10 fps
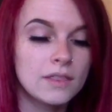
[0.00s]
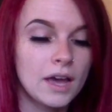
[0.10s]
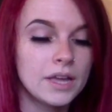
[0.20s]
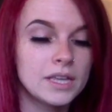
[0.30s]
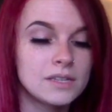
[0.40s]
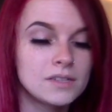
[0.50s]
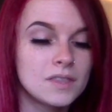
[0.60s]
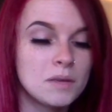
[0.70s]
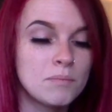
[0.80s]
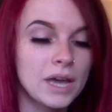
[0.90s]
that is
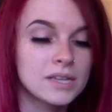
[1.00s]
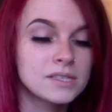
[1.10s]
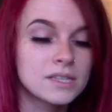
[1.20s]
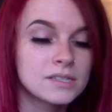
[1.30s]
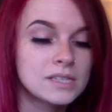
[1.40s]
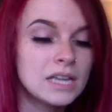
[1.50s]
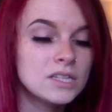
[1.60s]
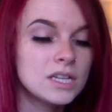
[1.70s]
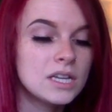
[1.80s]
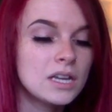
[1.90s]
the best
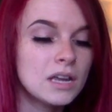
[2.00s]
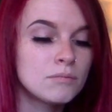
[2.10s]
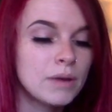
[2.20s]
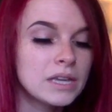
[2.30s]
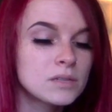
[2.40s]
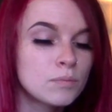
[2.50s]
scented and best